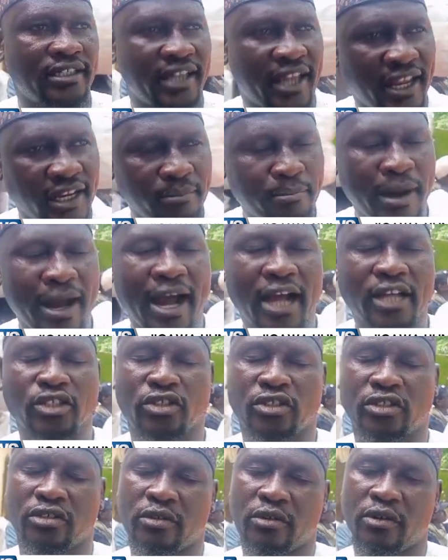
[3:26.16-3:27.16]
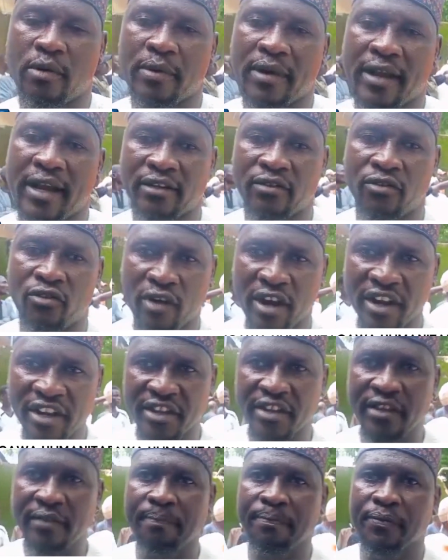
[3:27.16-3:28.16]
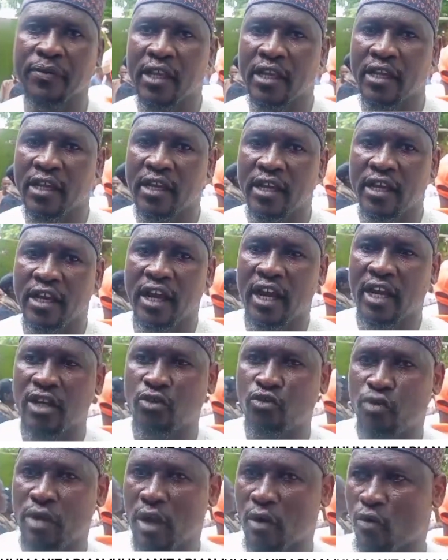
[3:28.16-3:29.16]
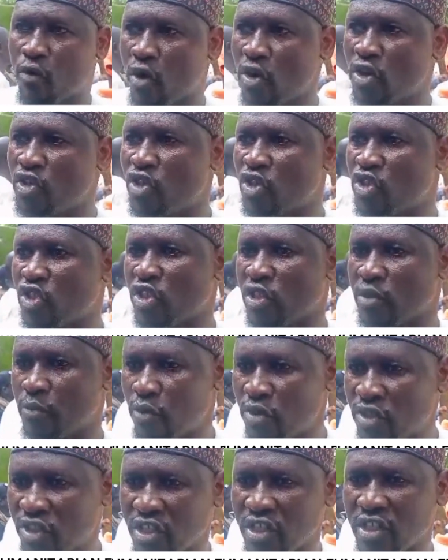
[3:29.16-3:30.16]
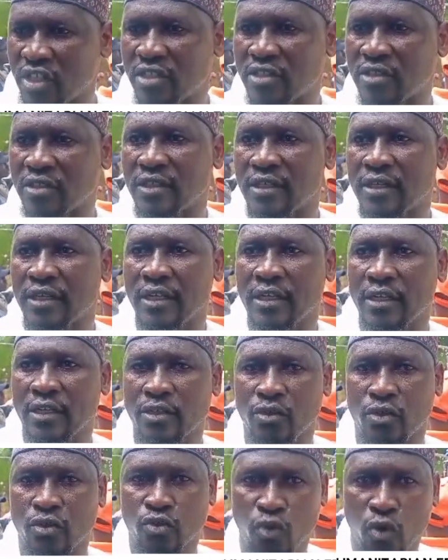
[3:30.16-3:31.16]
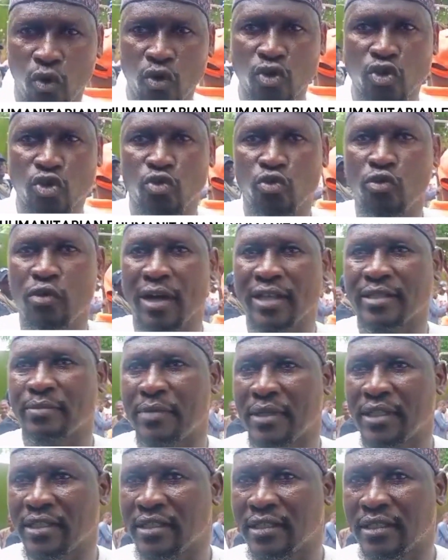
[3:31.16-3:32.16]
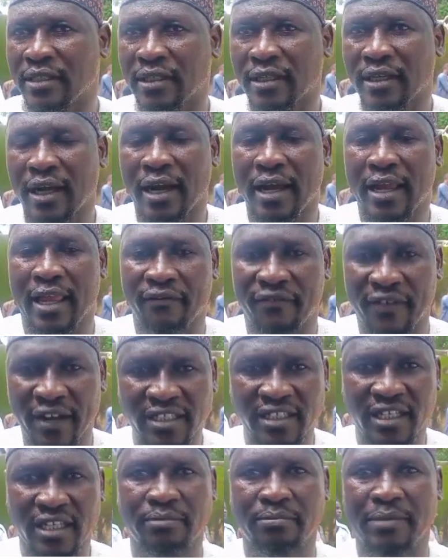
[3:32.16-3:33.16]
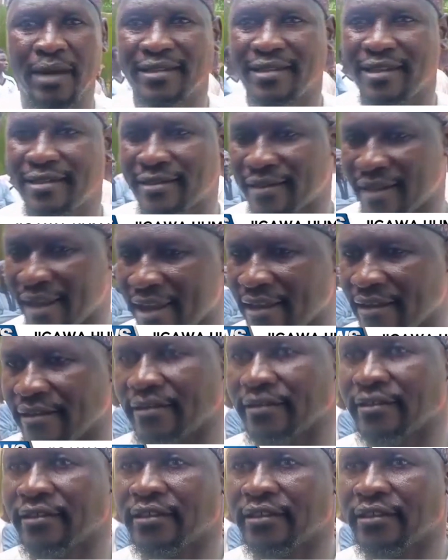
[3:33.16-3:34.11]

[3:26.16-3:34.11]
10 bags of paki, and we are going to distribute it to those who have been affected by this pain.